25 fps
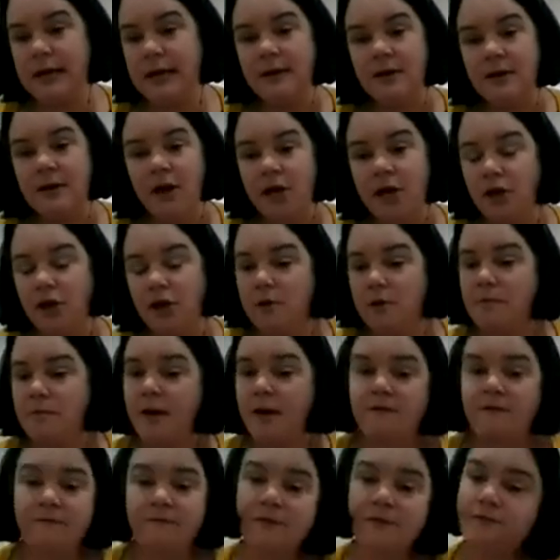I know
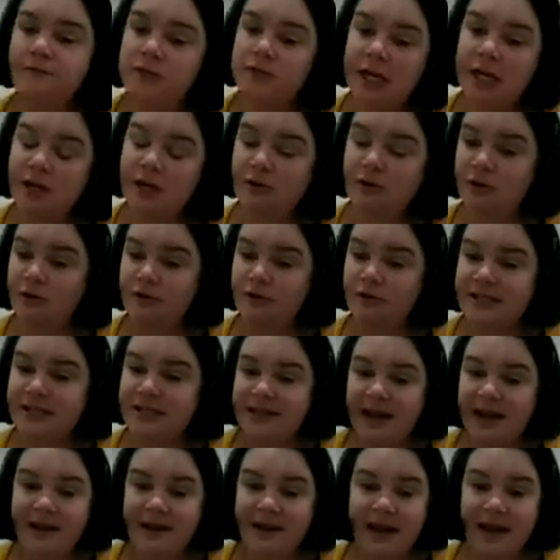my 15-year-old
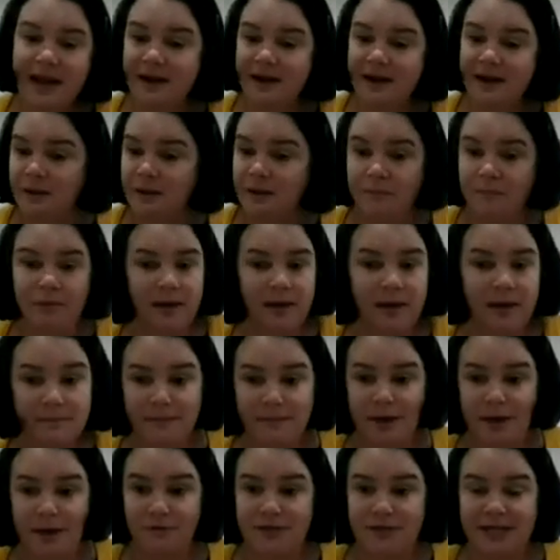son had a complete
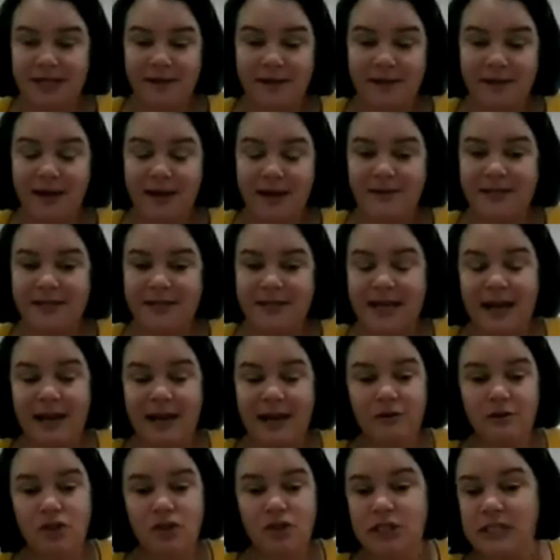meltdown the other day,
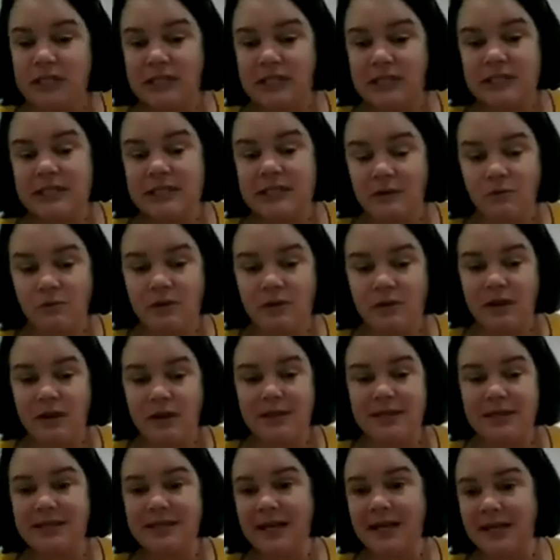and just to sit with him
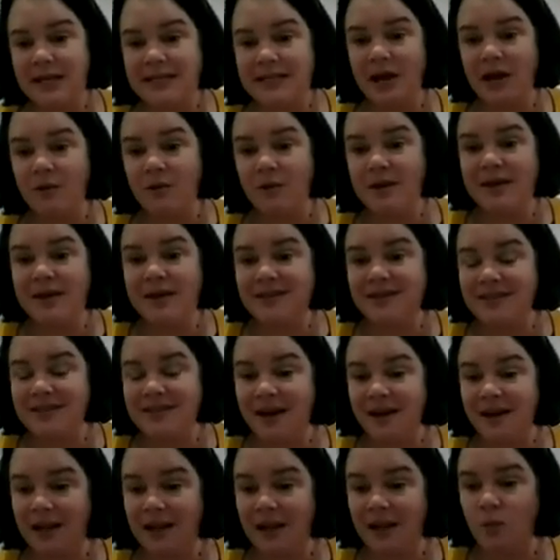and say, tell me
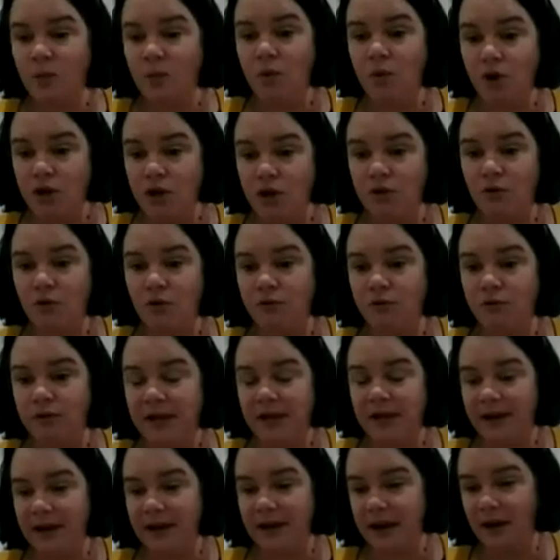exactly what you're
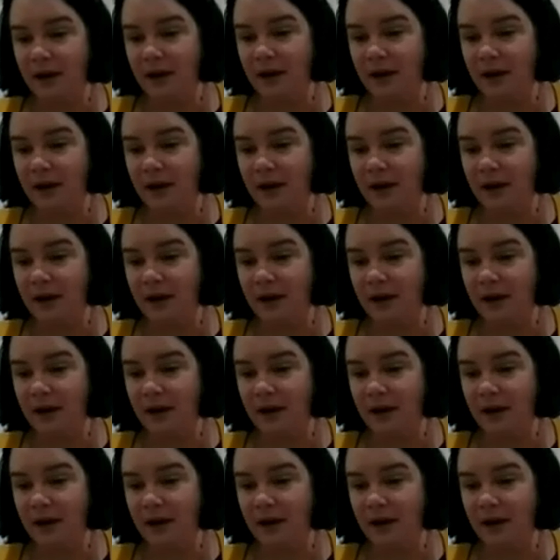feeling.